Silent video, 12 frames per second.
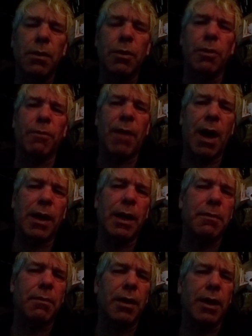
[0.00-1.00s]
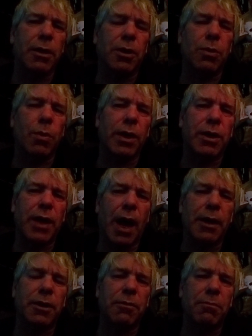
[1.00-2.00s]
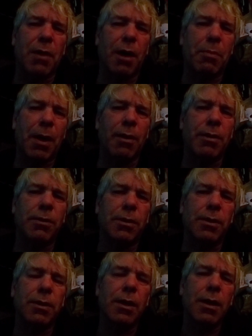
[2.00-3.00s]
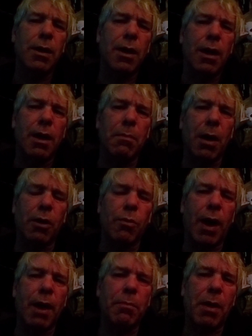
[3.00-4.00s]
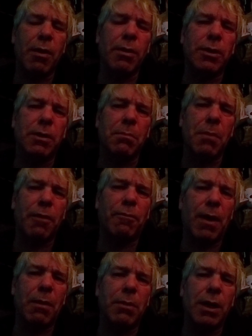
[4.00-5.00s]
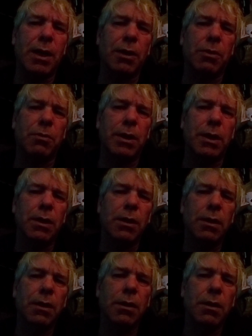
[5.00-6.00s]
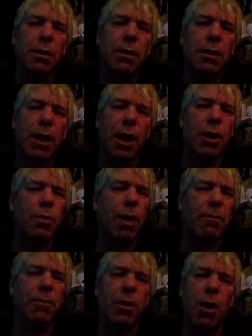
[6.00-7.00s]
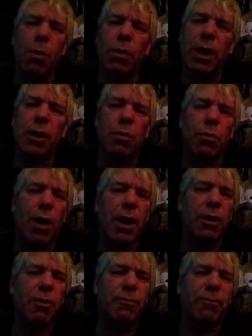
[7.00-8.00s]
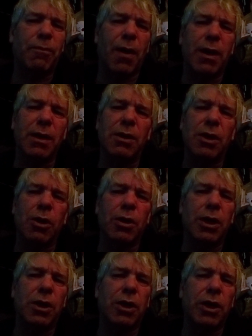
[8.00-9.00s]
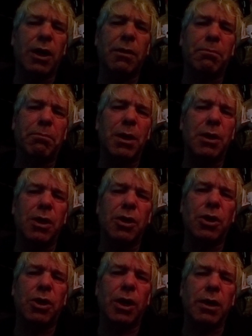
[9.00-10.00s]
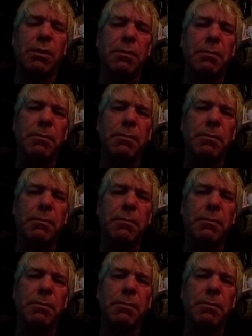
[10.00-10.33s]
You're violating the historic status of my parents and my grandparents and my family history. And you have no legal right, you fucking dirty, sick piece of shit.